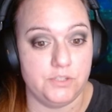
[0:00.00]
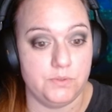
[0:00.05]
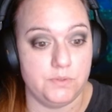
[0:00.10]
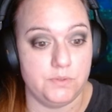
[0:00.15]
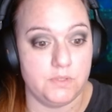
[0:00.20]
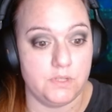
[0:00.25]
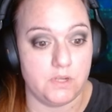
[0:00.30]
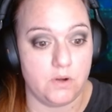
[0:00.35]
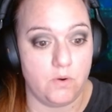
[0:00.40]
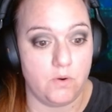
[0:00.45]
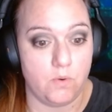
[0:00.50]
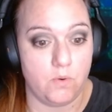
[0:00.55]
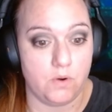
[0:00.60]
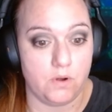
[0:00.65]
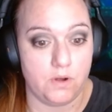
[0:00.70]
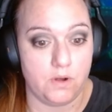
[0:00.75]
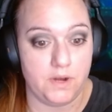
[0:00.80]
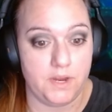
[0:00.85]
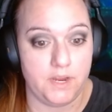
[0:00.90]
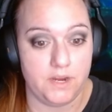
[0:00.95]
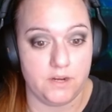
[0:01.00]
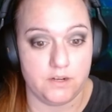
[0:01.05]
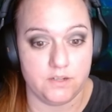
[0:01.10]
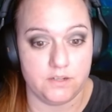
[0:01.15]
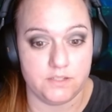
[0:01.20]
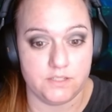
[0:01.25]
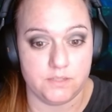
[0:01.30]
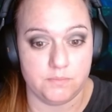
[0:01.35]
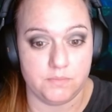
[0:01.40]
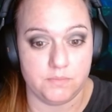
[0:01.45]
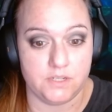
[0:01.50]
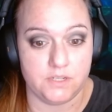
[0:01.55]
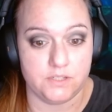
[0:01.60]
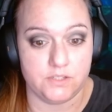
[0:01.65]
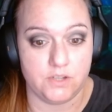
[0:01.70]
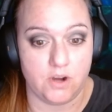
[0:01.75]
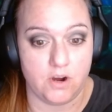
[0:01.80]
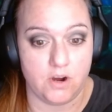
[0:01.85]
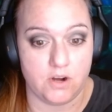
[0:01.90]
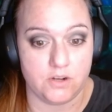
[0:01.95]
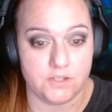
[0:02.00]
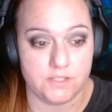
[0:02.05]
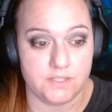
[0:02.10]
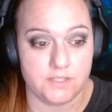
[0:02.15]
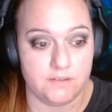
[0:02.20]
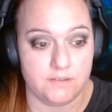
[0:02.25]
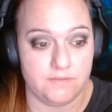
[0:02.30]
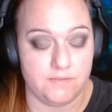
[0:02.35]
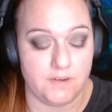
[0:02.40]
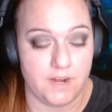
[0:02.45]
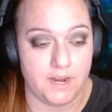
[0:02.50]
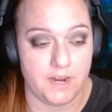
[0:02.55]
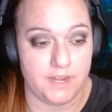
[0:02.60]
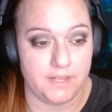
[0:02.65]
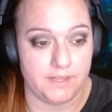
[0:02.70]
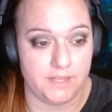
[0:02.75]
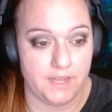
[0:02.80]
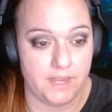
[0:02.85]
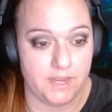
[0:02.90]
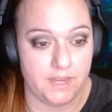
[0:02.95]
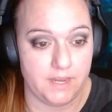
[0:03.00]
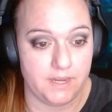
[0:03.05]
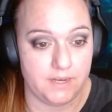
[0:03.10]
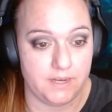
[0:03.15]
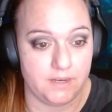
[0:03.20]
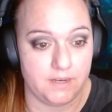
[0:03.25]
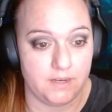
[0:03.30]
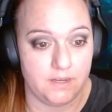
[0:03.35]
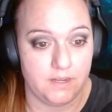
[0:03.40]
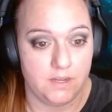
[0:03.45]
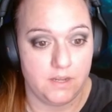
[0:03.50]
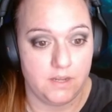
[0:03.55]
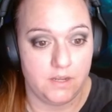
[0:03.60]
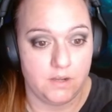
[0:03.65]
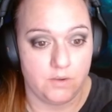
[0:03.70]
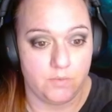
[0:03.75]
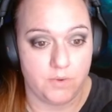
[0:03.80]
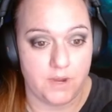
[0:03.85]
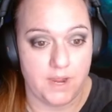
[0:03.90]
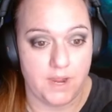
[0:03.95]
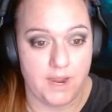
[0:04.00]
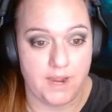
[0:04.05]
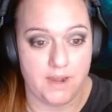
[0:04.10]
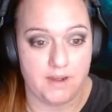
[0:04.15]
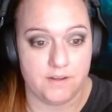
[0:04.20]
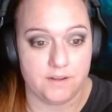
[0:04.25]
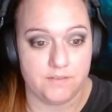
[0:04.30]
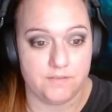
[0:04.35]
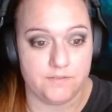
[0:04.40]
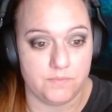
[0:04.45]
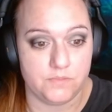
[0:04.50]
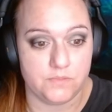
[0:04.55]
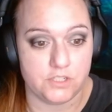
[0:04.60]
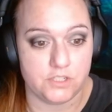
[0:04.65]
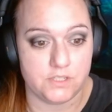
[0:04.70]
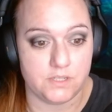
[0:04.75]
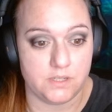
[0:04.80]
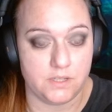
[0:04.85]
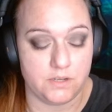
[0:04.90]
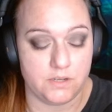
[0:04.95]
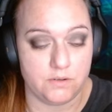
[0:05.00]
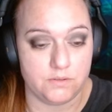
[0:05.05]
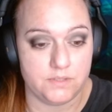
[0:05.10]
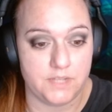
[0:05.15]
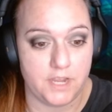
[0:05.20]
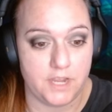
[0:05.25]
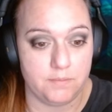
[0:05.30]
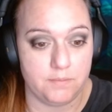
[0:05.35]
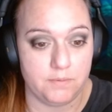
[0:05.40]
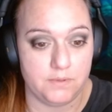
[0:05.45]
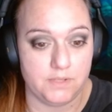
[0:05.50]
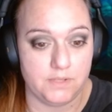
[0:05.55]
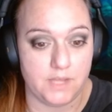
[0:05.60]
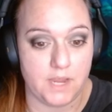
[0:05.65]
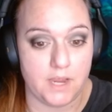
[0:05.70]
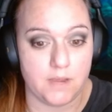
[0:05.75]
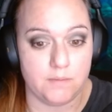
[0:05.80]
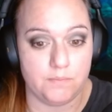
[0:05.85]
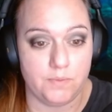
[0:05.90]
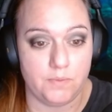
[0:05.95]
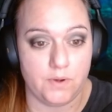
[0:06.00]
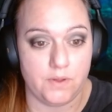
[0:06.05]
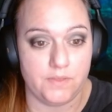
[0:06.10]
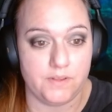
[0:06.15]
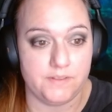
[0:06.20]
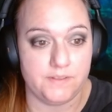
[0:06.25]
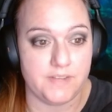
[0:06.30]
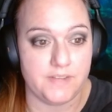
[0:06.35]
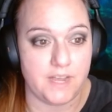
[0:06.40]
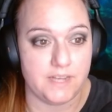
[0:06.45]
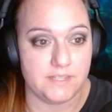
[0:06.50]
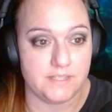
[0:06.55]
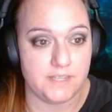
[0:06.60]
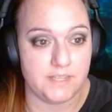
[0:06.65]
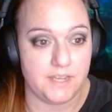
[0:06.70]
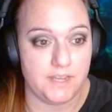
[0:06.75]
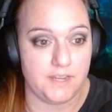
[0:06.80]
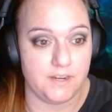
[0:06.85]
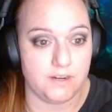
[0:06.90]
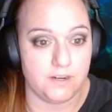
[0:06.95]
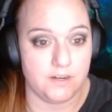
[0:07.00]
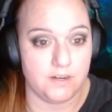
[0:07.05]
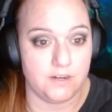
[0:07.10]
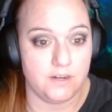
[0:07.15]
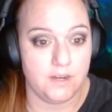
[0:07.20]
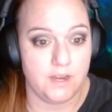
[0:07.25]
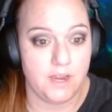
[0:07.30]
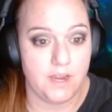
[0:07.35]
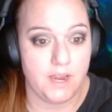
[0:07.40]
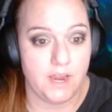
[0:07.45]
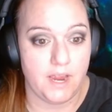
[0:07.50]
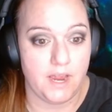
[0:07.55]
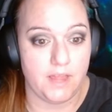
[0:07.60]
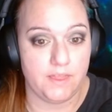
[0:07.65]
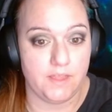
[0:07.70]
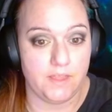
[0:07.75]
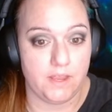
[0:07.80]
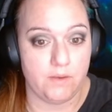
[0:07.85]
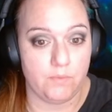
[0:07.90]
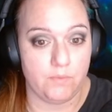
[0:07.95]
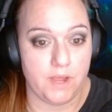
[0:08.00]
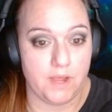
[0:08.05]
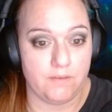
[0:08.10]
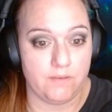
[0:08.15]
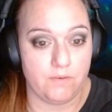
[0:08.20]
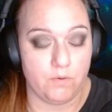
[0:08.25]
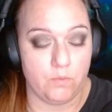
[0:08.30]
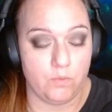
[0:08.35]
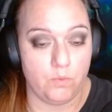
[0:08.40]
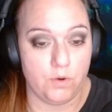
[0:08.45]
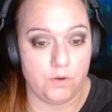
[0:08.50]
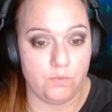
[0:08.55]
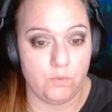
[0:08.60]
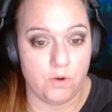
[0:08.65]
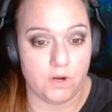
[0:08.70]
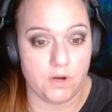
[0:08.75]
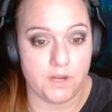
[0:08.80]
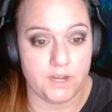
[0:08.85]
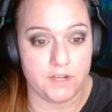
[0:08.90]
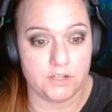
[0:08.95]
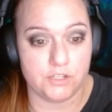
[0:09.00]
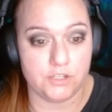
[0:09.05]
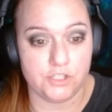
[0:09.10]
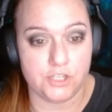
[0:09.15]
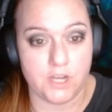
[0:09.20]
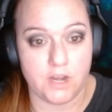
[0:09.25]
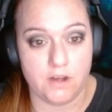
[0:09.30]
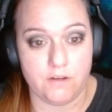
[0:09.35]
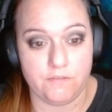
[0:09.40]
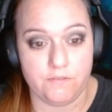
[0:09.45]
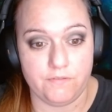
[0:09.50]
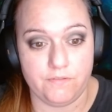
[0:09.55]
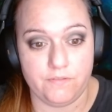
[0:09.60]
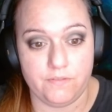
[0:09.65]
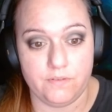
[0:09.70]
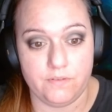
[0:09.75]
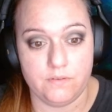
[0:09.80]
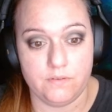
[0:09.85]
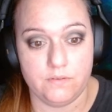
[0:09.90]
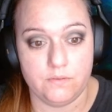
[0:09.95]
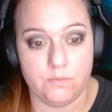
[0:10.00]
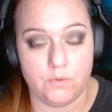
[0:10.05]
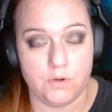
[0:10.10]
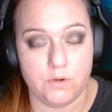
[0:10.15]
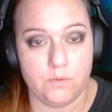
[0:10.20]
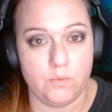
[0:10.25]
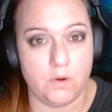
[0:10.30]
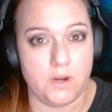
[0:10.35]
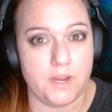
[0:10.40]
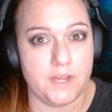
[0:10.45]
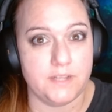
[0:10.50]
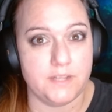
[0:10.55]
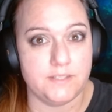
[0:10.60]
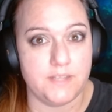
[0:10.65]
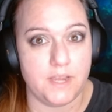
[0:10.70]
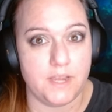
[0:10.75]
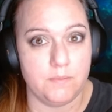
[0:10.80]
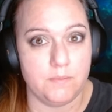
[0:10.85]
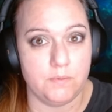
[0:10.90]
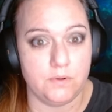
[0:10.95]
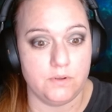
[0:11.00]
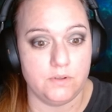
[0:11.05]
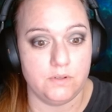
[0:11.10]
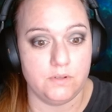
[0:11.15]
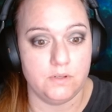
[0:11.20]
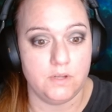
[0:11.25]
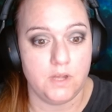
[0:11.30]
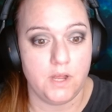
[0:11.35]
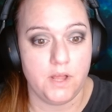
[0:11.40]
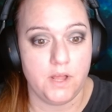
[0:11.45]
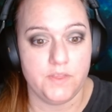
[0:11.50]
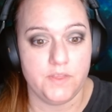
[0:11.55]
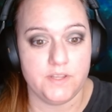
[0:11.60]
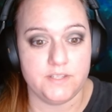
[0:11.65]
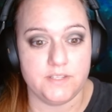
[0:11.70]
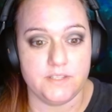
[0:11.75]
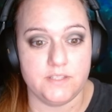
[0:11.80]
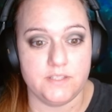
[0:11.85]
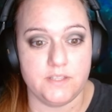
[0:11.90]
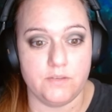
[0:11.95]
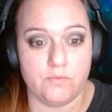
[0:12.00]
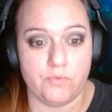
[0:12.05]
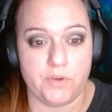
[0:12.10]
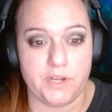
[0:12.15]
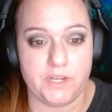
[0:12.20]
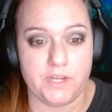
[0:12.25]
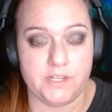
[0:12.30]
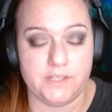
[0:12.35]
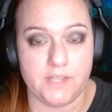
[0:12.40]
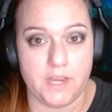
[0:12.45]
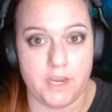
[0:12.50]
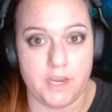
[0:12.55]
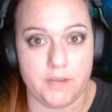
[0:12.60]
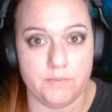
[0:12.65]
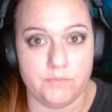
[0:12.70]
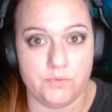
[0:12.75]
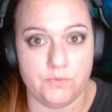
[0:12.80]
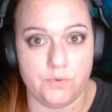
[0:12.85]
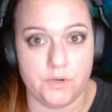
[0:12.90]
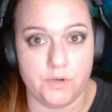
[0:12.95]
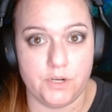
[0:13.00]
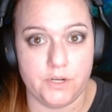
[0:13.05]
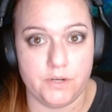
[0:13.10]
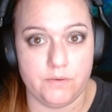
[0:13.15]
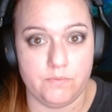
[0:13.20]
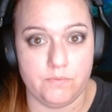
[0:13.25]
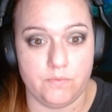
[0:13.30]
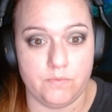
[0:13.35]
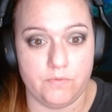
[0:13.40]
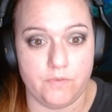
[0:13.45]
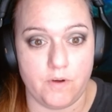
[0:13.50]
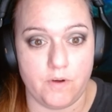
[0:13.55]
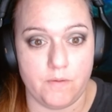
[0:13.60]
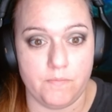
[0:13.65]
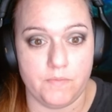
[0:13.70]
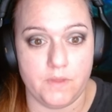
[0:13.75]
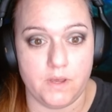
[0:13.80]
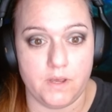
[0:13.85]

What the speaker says: in the corner here, some guitars and a violin. We have just a little table lamp on the desk here, and then we have a woodworking shelf, woodworking table. This is the reclaimed wood from